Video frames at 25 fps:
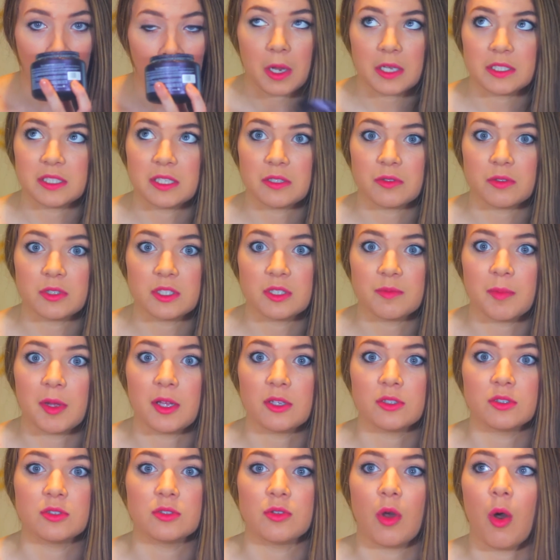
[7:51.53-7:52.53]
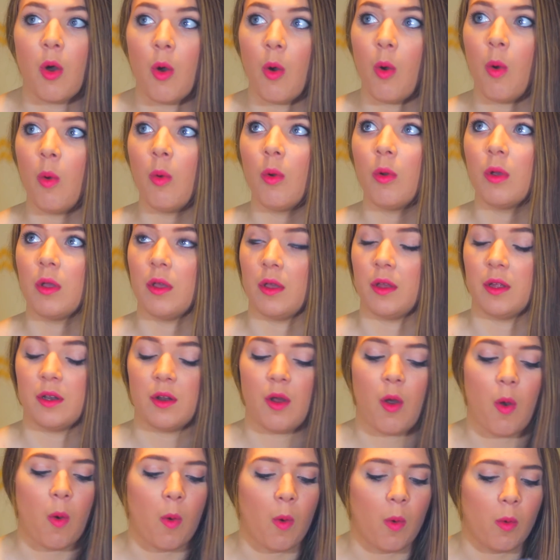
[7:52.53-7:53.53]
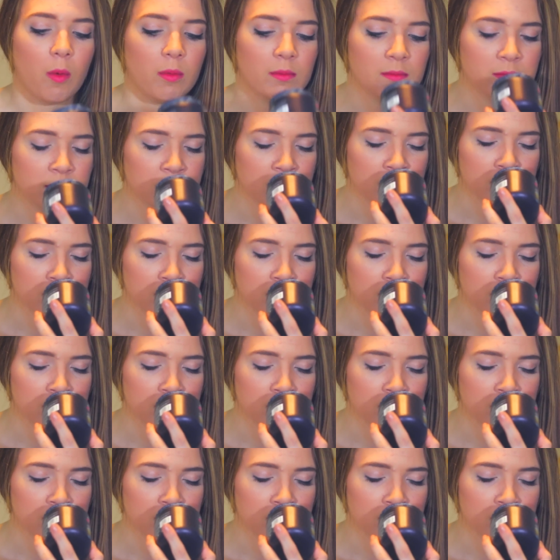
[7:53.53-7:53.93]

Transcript: because this one smells so good. Oh.